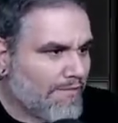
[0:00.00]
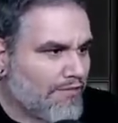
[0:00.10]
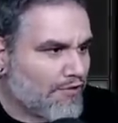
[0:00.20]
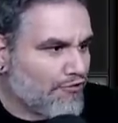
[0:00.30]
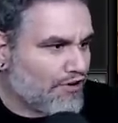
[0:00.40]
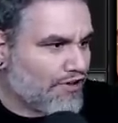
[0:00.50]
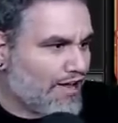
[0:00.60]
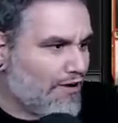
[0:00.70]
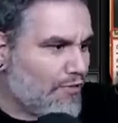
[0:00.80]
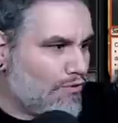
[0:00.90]
I mean, they're just going to
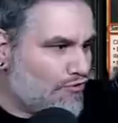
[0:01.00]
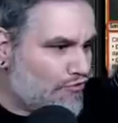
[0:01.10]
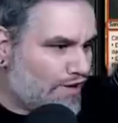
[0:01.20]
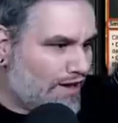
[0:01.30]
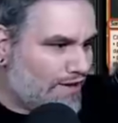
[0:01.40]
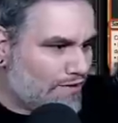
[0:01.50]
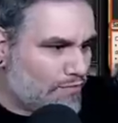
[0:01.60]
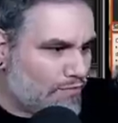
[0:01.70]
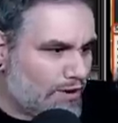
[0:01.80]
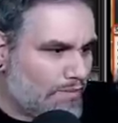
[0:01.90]
counter it, which is fine,
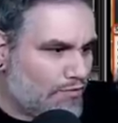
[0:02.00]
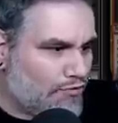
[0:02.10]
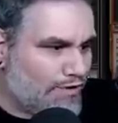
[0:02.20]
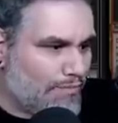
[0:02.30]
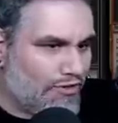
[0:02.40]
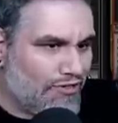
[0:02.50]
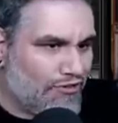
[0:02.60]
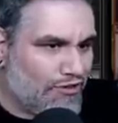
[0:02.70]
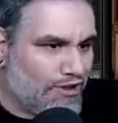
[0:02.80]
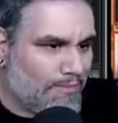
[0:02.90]
because we want to be able to Dreadbore
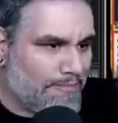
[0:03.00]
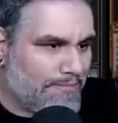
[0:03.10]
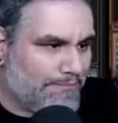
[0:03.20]
this idiot.